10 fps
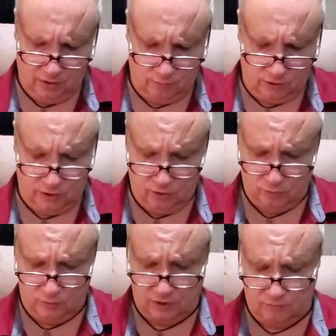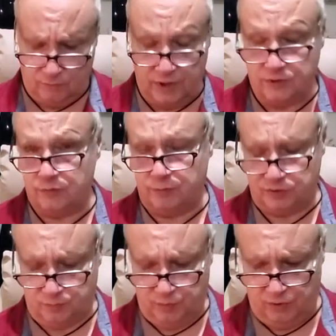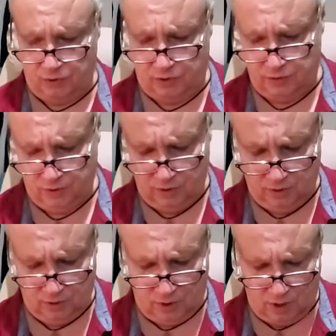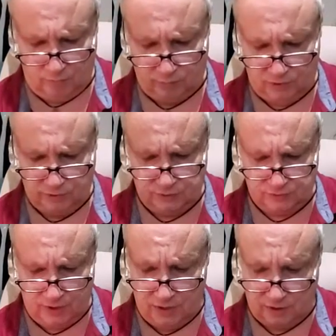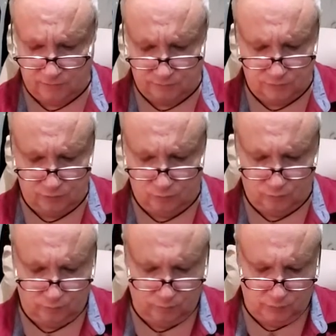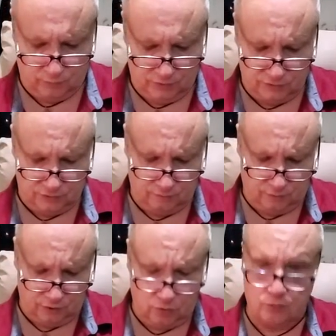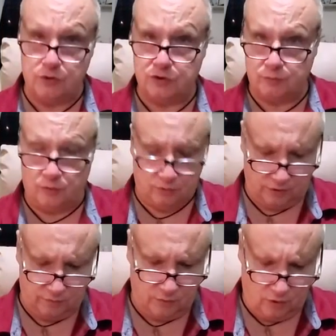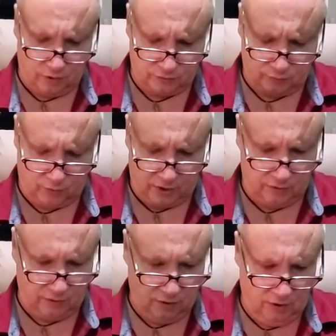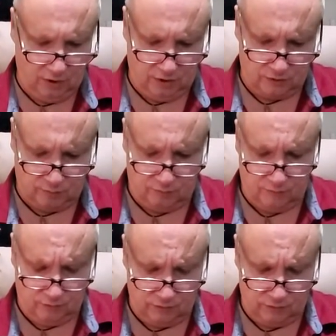But here, being advice from Spirit, it's saying to, this is the very crucible of the heart spread, is to be very